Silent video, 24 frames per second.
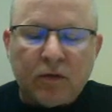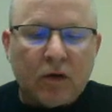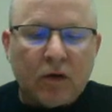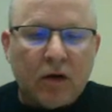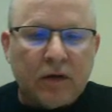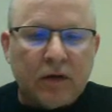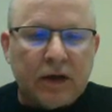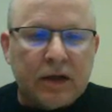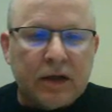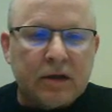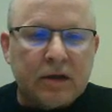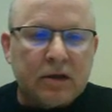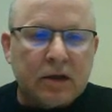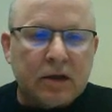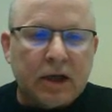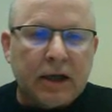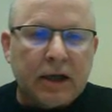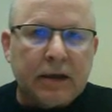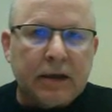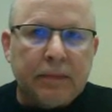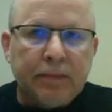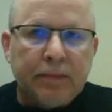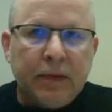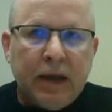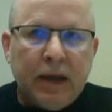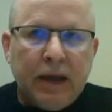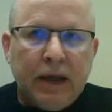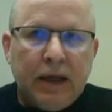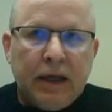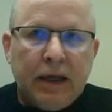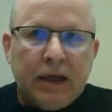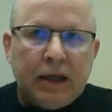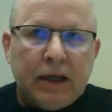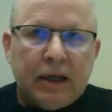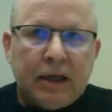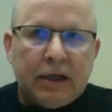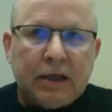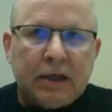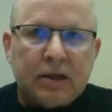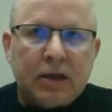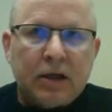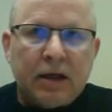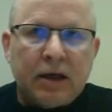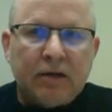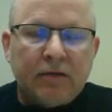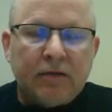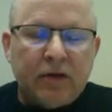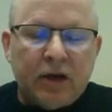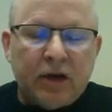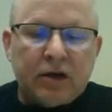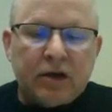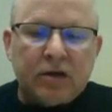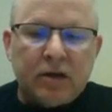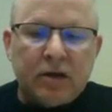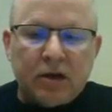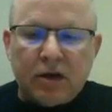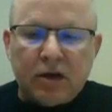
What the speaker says: insight. At least